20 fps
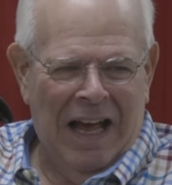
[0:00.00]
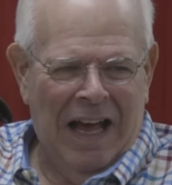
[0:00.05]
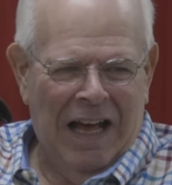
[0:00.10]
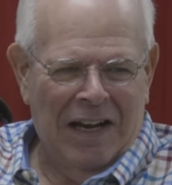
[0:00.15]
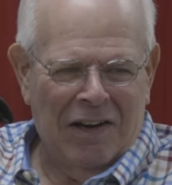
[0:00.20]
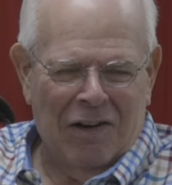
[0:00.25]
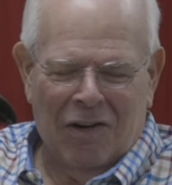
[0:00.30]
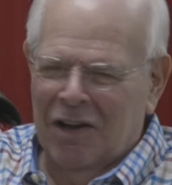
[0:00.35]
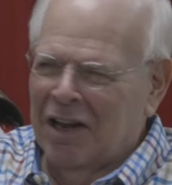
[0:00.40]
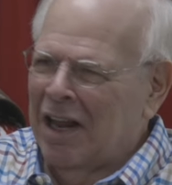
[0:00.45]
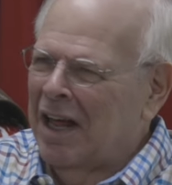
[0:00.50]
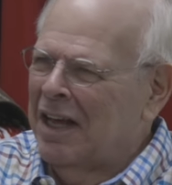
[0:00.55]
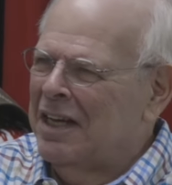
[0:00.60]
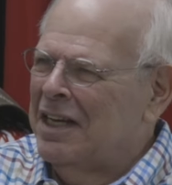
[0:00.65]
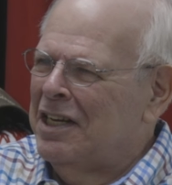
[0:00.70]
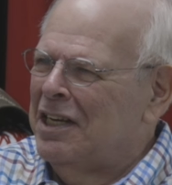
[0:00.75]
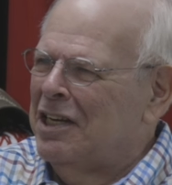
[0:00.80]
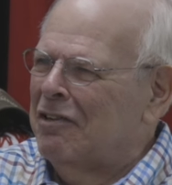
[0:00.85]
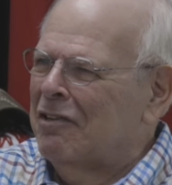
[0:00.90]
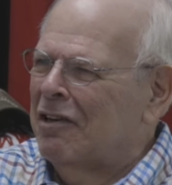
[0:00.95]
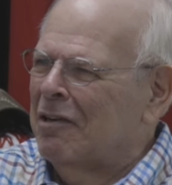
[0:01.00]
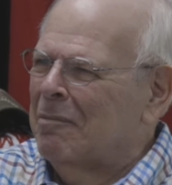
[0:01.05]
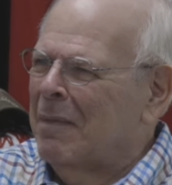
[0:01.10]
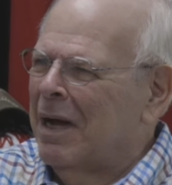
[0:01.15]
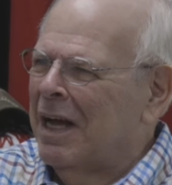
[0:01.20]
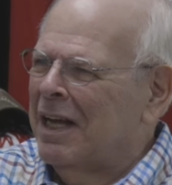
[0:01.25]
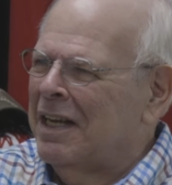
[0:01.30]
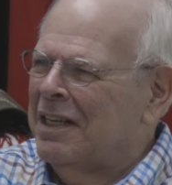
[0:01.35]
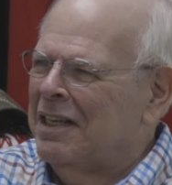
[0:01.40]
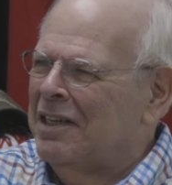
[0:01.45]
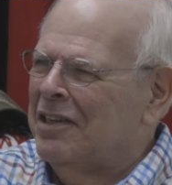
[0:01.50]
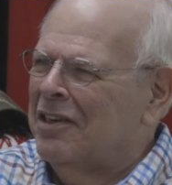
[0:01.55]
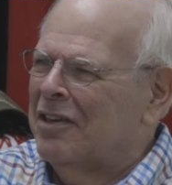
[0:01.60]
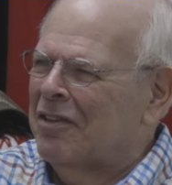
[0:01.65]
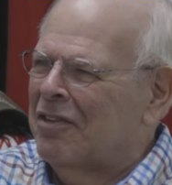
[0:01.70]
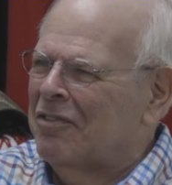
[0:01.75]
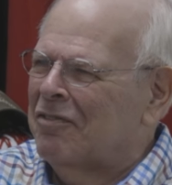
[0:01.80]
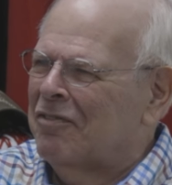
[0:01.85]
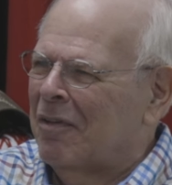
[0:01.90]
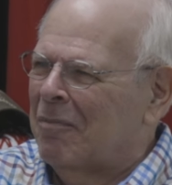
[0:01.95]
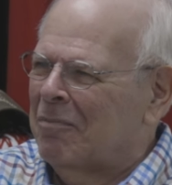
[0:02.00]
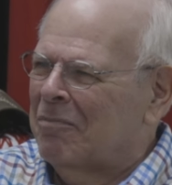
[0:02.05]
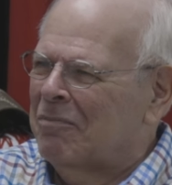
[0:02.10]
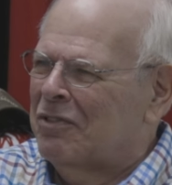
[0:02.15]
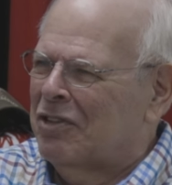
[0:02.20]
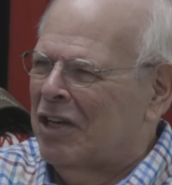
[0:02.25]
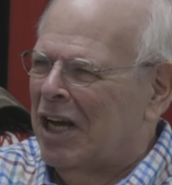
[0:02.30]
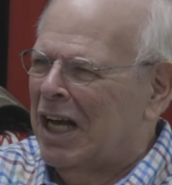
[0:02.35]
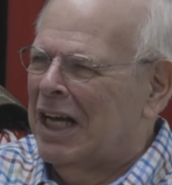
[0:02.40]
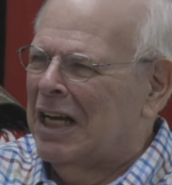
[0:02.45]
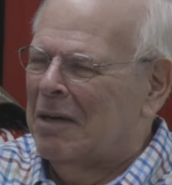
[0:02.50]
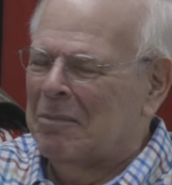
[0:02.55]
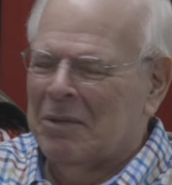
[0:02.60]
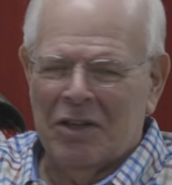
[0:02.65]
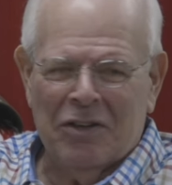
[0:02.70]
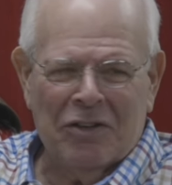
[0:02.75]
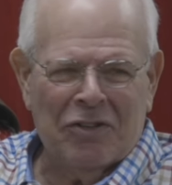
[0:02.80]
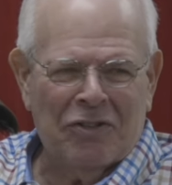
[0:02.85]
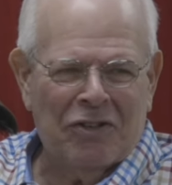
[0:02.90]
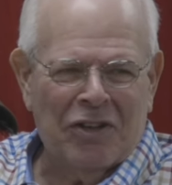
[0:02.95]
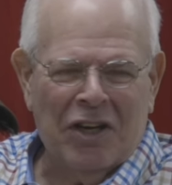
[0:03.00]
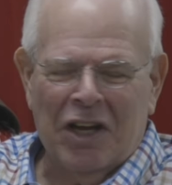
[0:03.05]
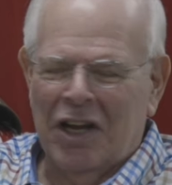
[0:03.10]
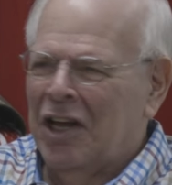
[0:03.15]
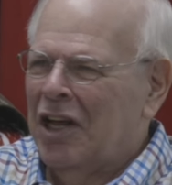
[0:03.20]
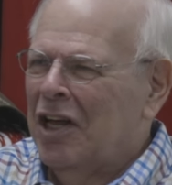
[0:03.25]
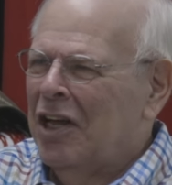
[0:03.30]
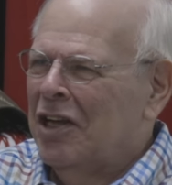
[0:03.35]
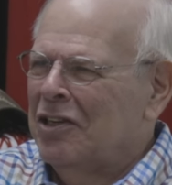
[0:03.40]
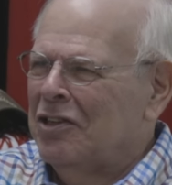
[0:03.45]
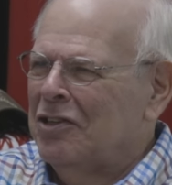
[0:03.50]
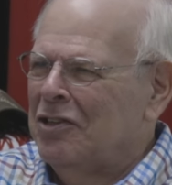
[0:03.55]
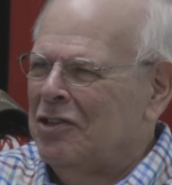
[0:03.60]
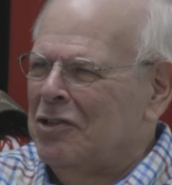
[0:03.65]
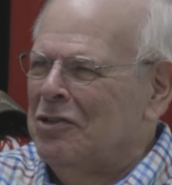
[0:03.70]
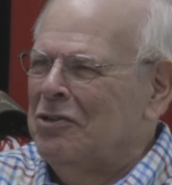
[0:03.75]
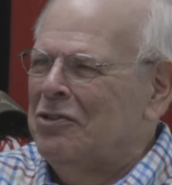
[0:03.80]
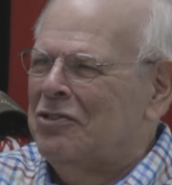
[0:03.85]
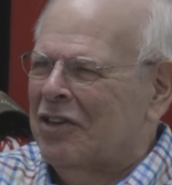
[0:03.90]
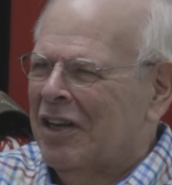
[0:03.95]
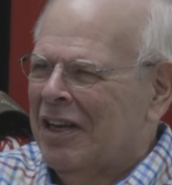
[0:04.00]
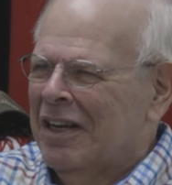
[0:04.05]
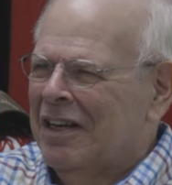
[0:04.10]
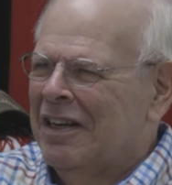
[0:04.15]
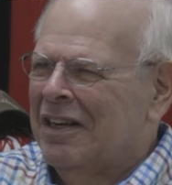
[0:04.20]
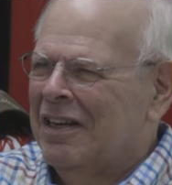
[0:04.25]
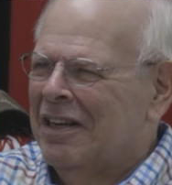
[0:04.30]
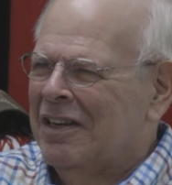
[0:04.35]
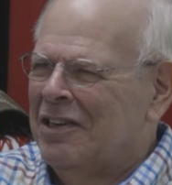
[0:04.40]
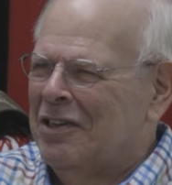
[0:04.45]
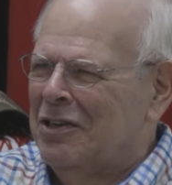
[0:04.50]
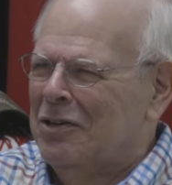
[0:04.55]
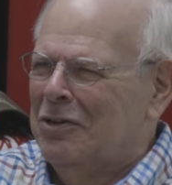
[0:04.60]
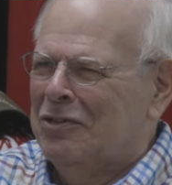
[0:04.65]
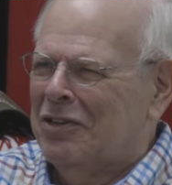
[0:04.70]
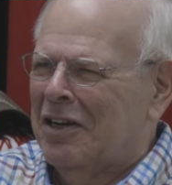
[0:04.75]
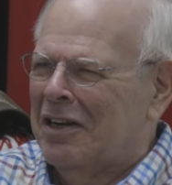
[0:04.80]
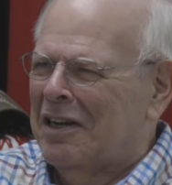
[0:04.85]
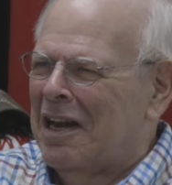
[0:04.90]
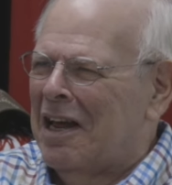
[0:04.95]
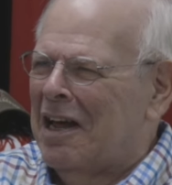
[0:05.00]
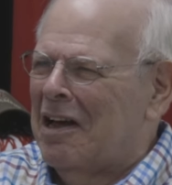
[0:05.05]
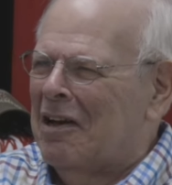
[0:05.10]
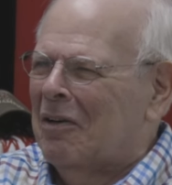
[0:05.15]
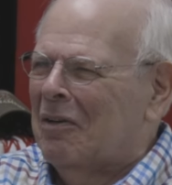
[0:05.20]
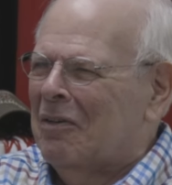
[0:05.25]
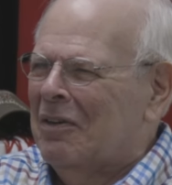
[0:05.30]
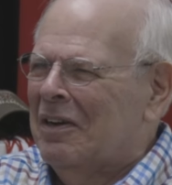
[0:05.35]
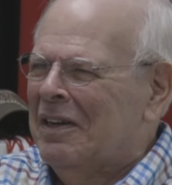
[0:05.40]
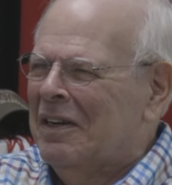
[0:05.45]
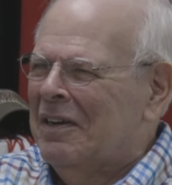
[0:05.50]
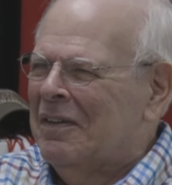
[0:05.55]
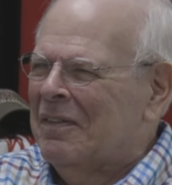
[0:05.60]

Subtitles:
And all I hear in my ear from Tom is, use it now.